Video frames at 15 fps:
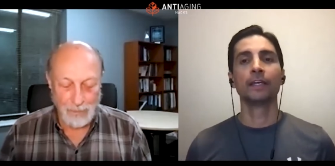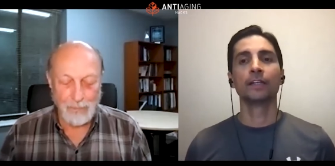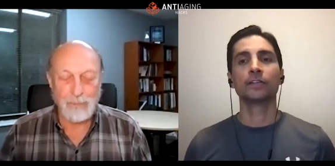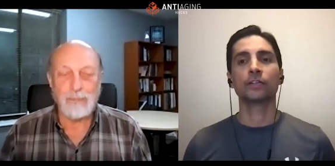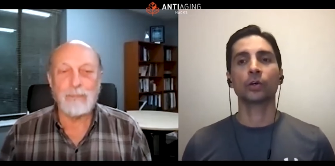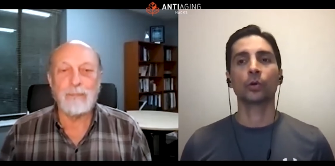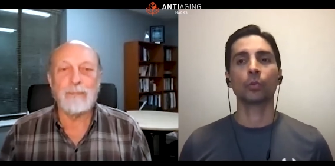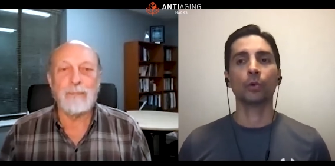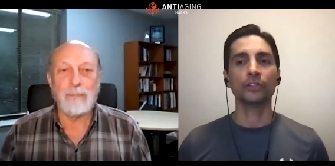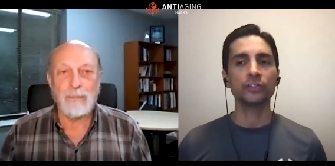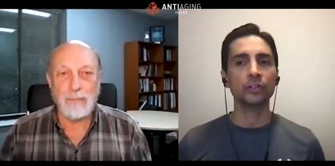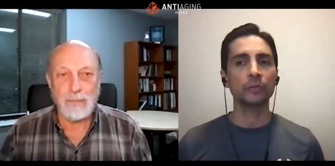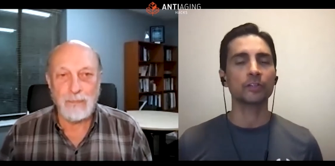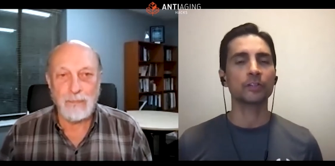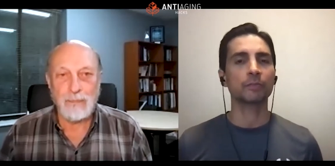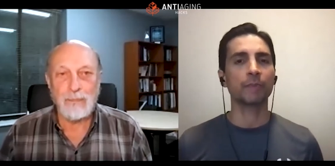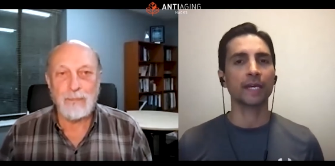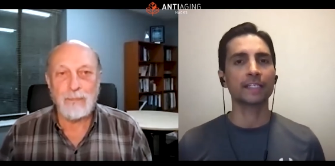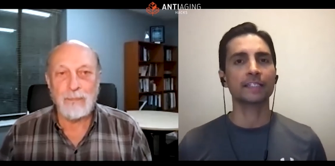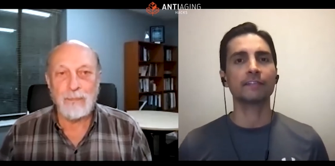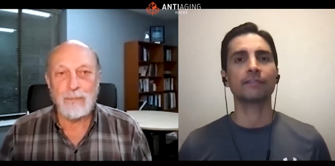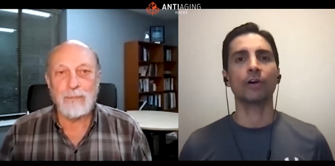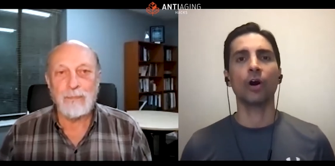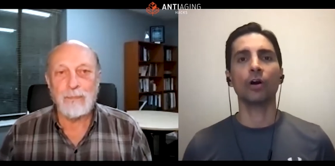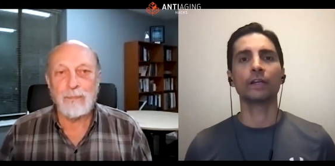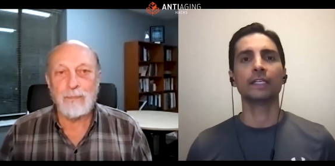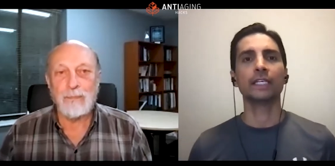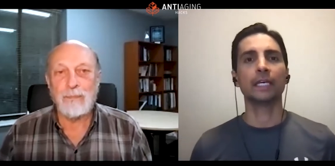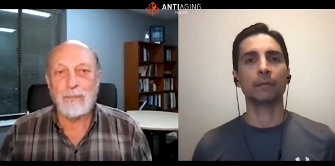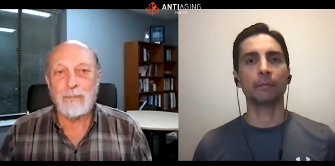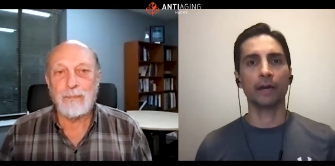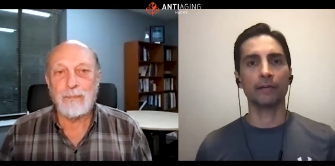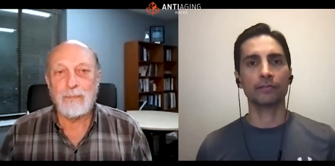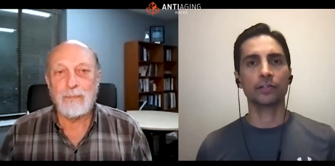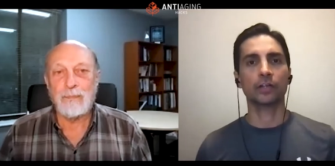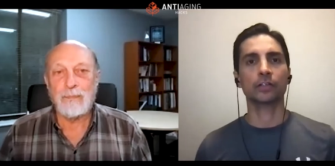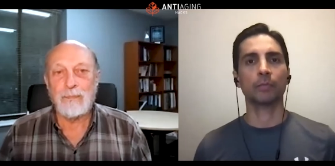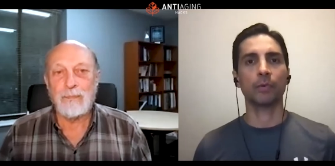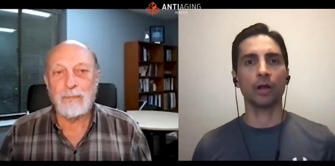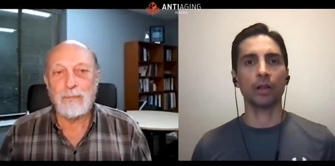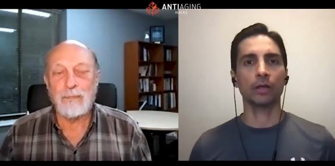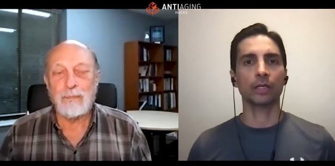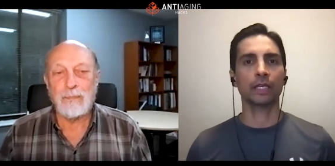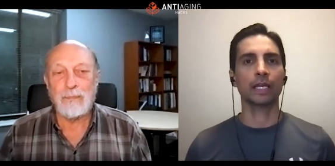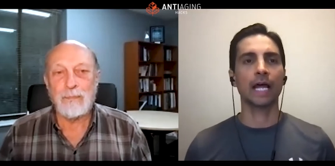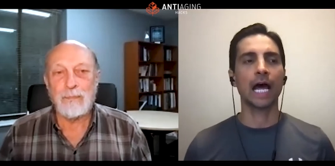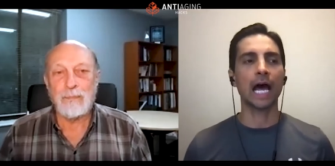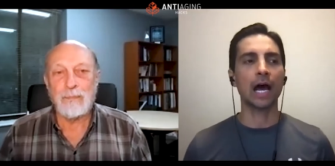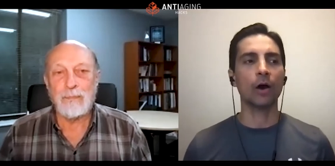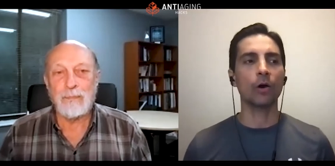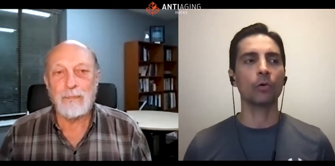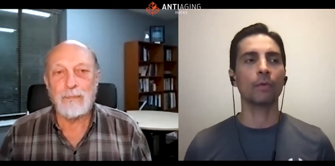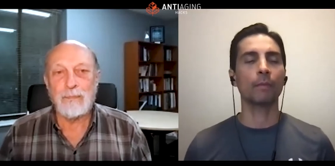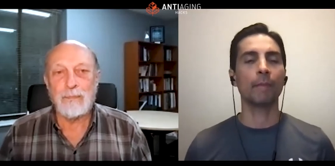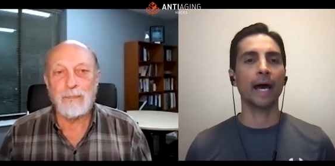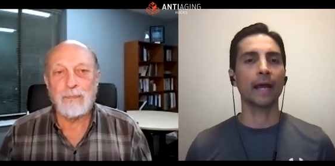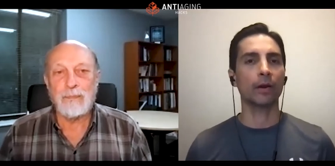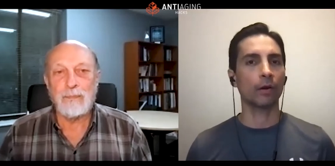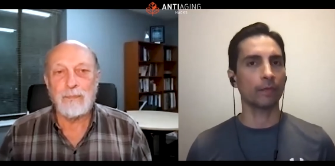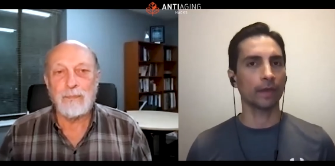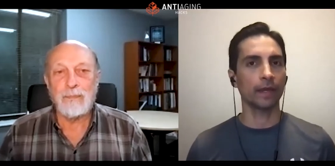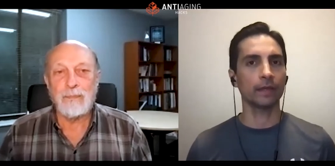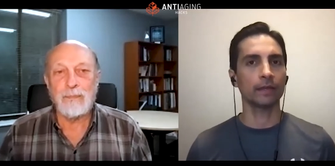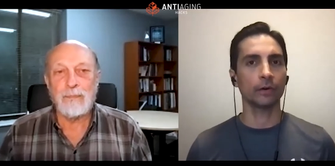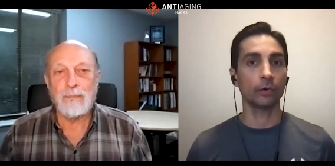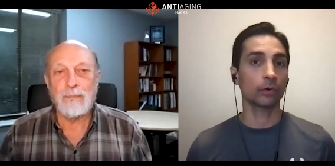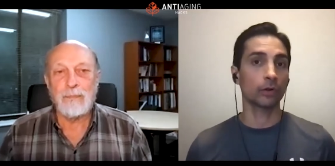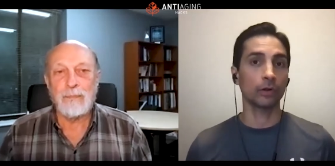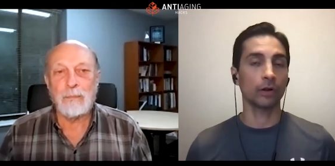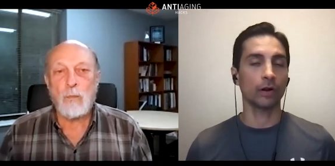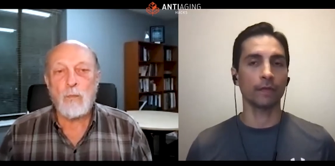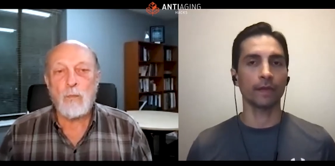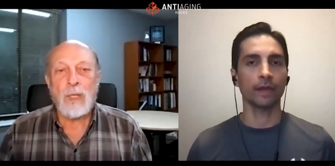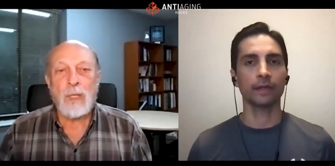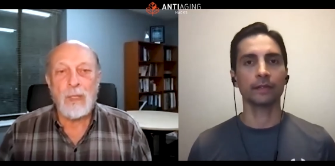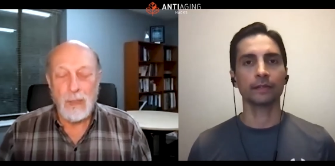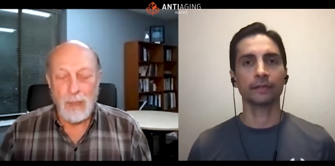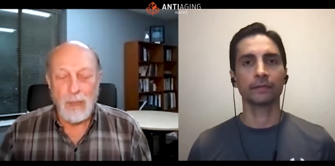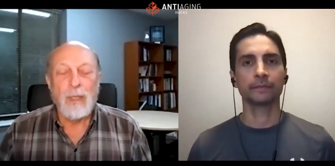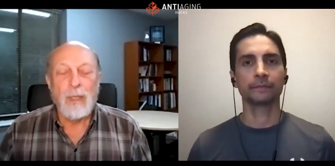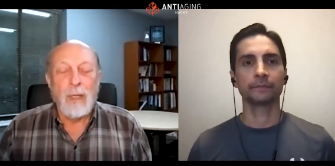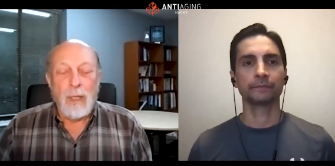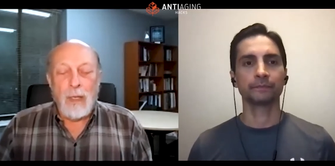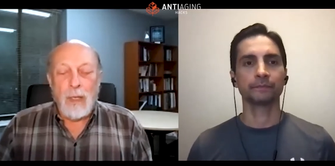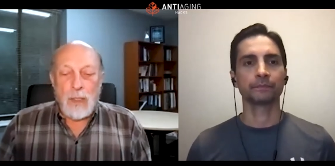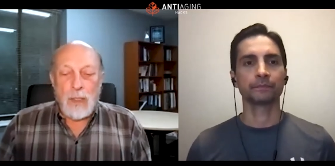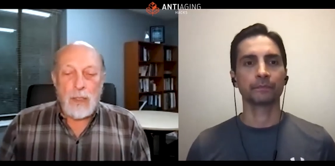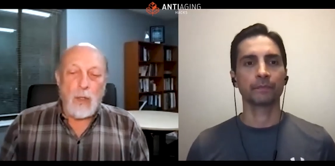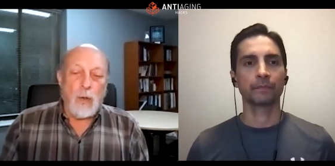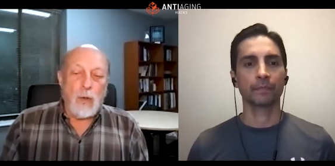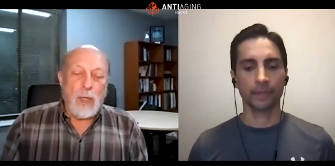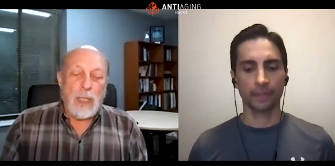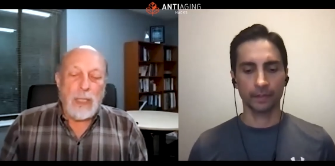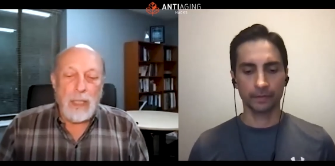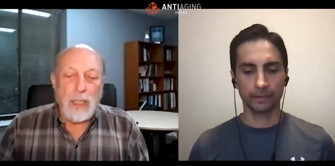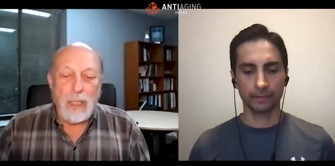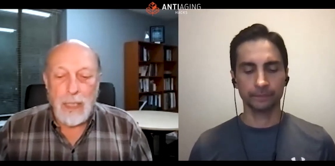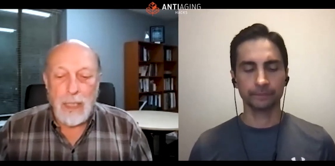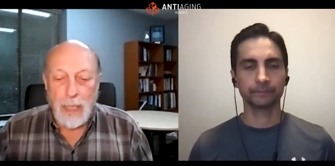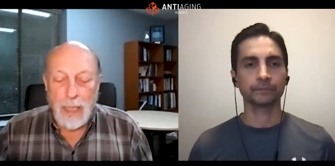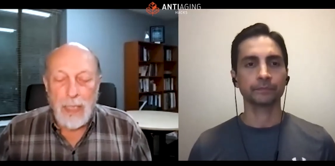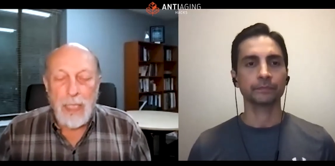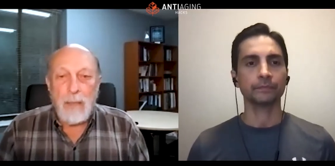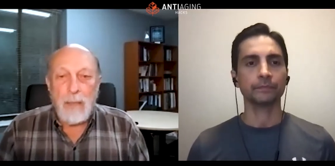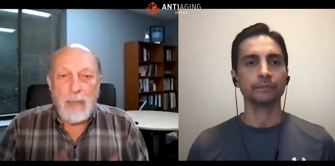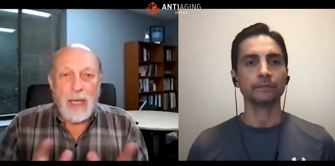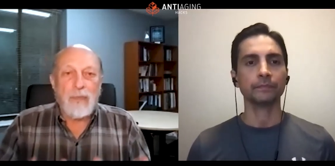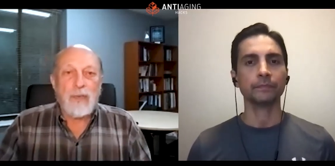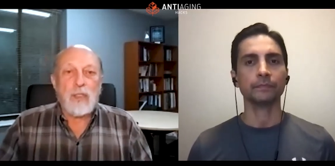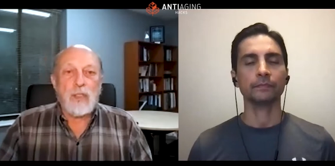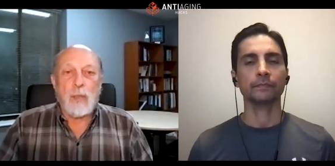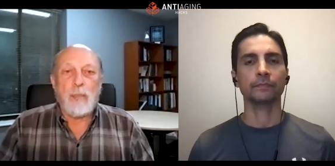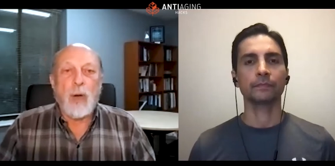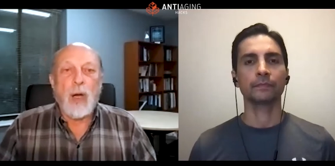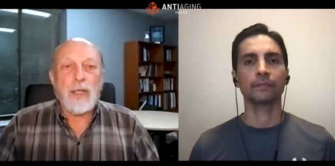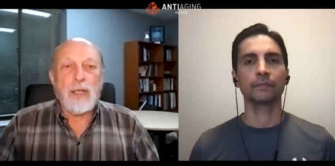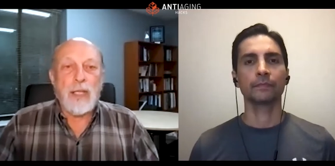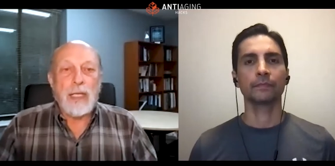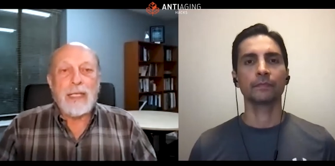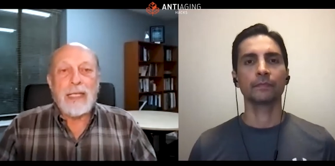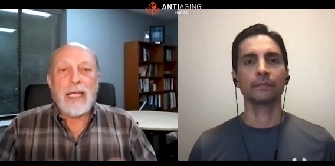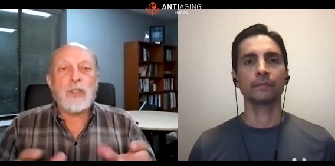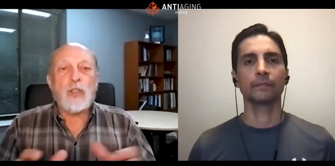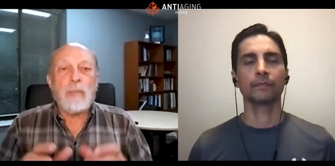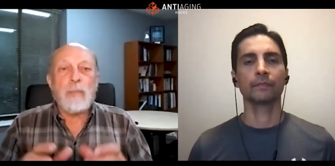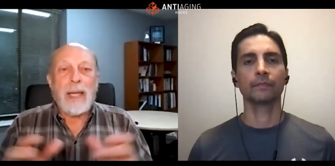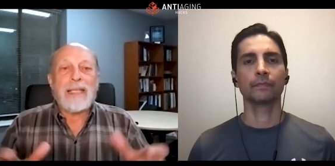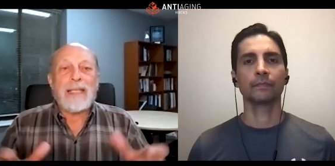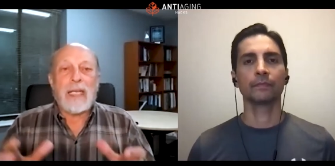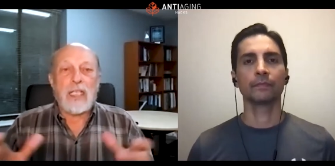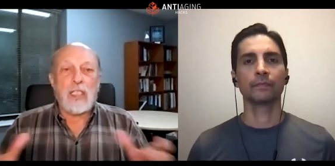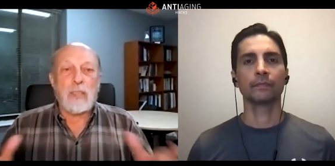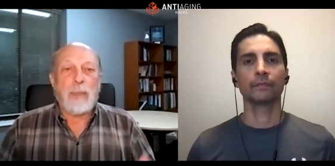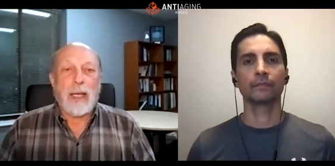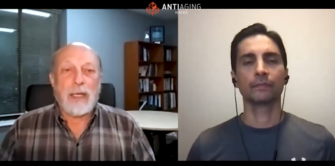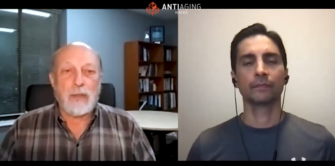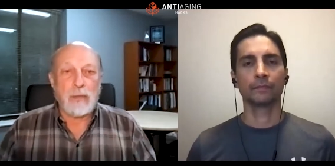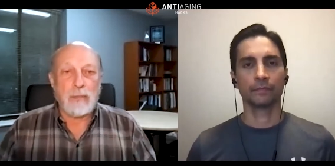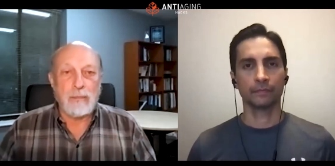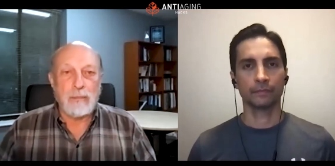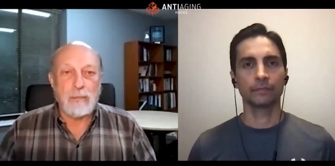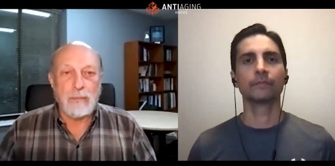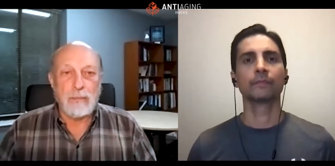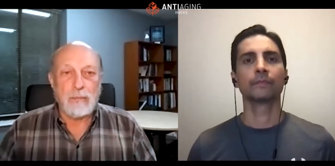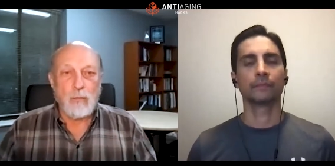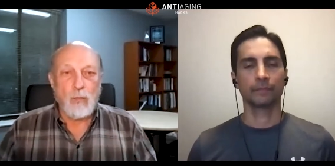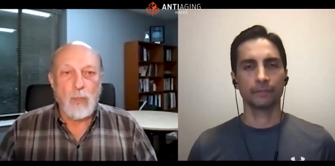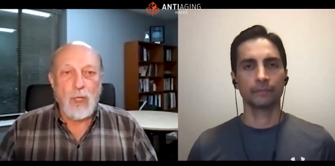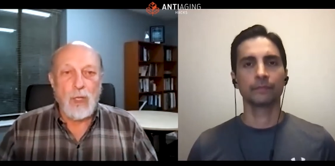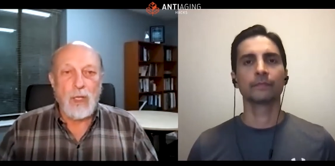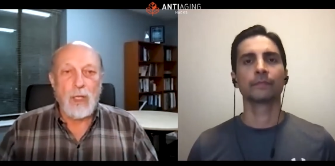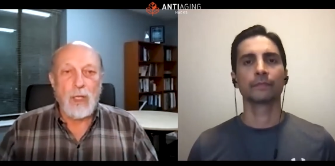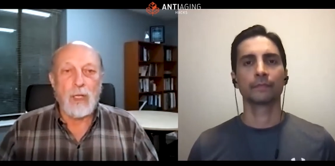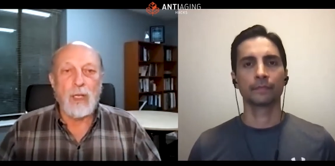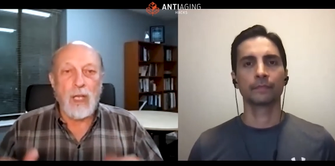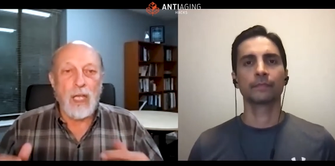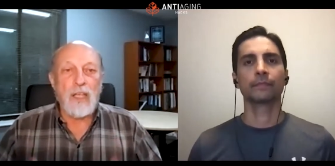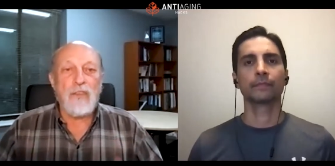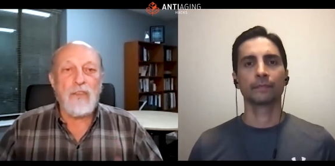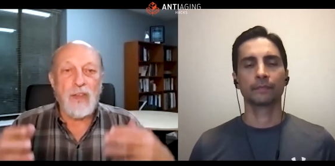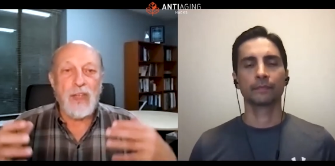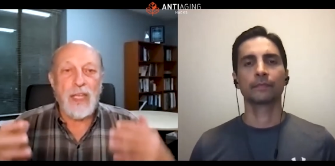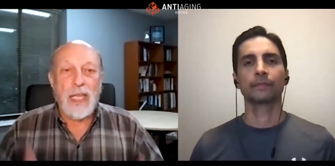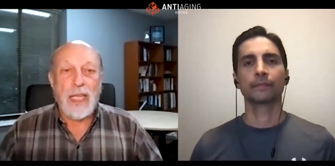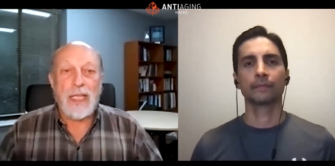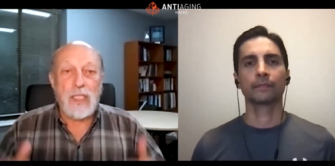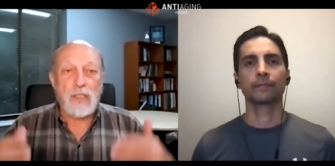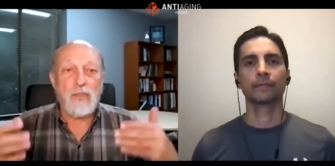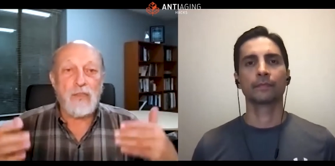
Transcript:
Speaker 1: So what's your perspective on EMFs, Dr. Pawluk, and how bad are they or good are they?
Speaker 2: So EMFs are part of the electromagnetic spectrum. Life is